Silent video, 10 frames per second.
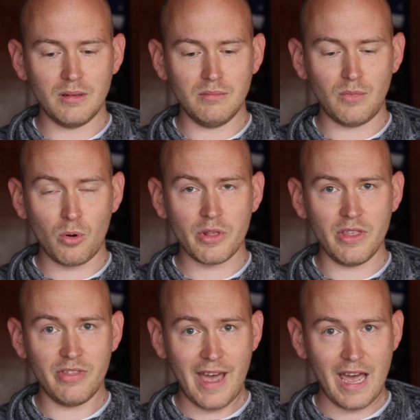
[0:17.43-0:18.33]
More
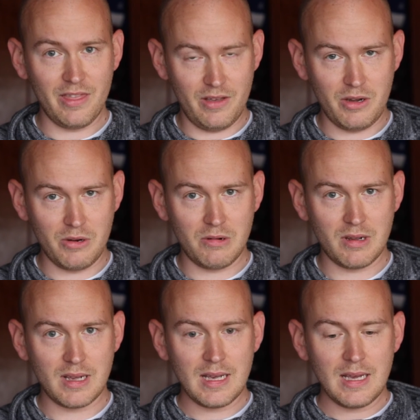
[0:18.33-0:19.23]
than that, though,
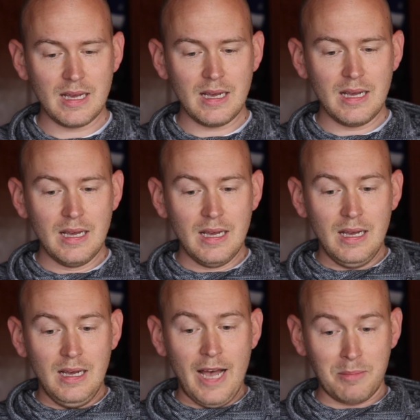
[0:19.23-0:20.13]

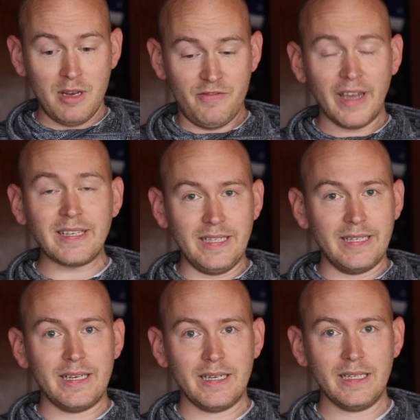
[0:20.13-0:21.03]
I'm convicted